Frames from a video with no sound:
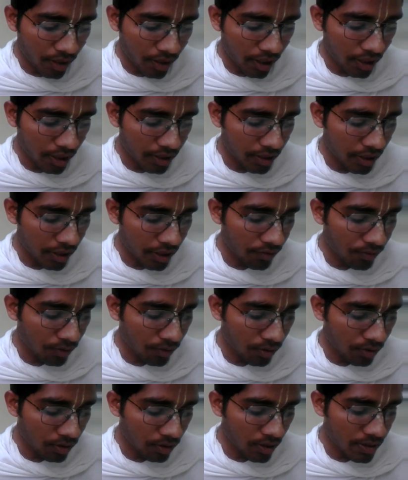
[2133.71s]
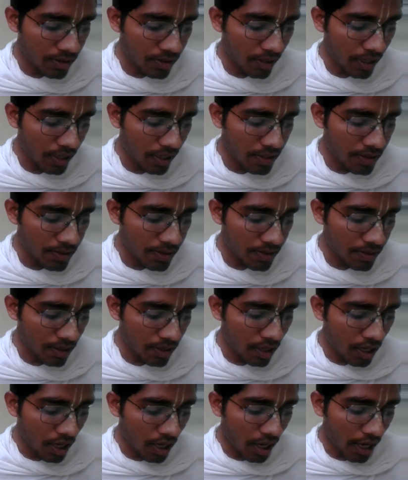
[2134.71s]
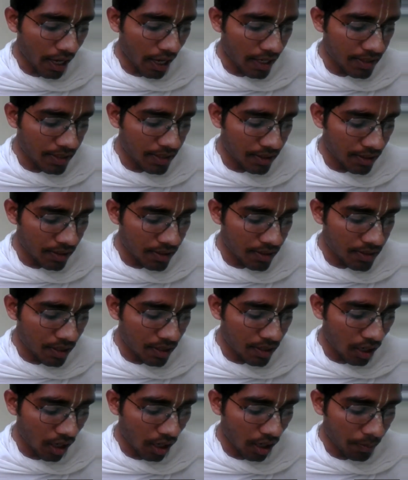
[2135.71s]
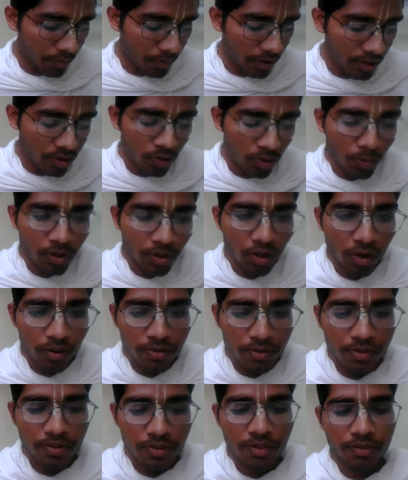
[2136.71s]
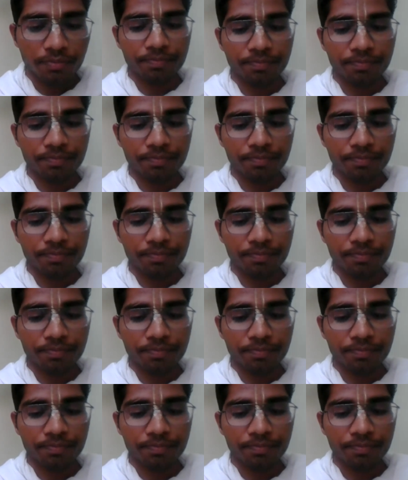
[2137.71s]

and therefore the science as it is appeared to be lost.